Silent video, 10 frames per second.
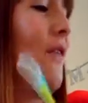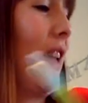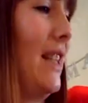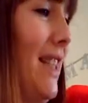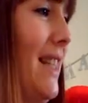
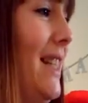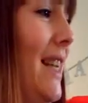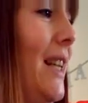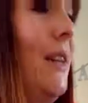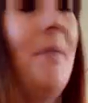
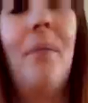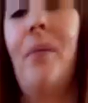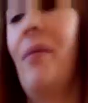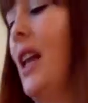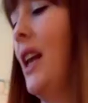fantastic.
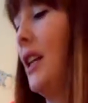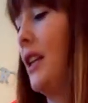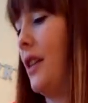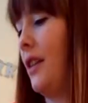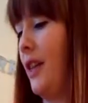
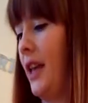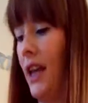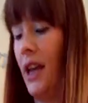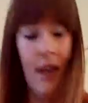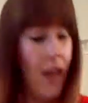
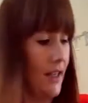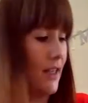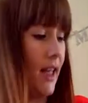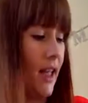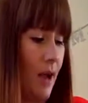The next
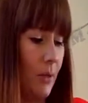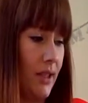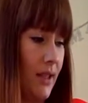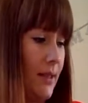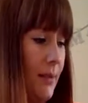thing that I
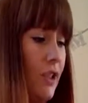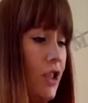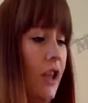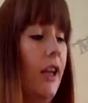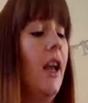wanted to
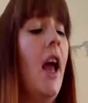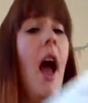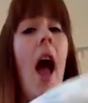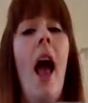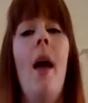mention,
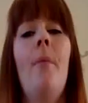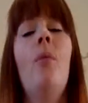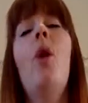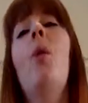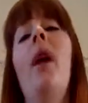
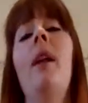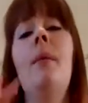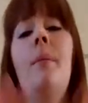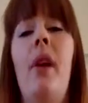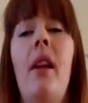when I
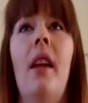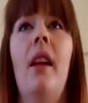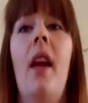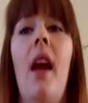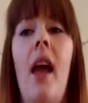was
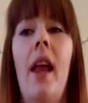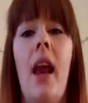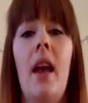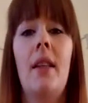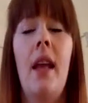pregnant, and
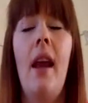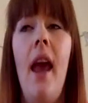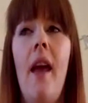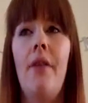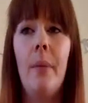I said
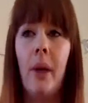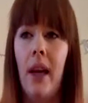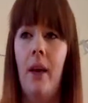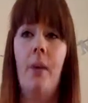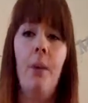
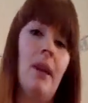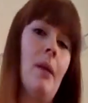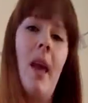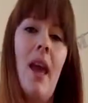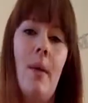everybody with the
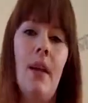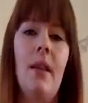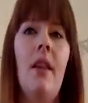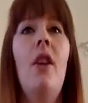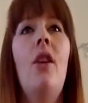babies,
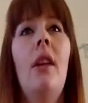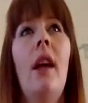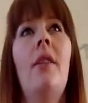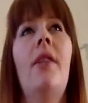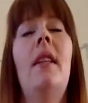and they all
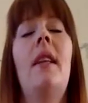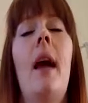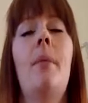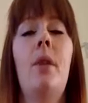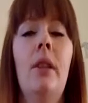had these
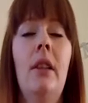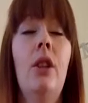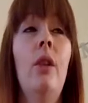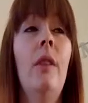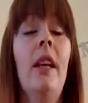absolutely
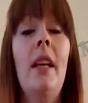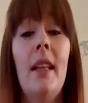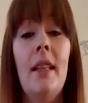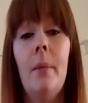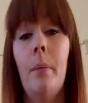lovely
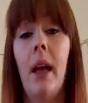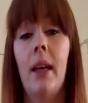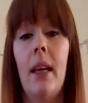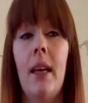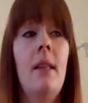knitted
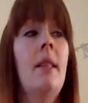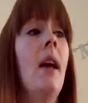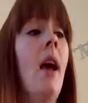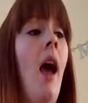blankets.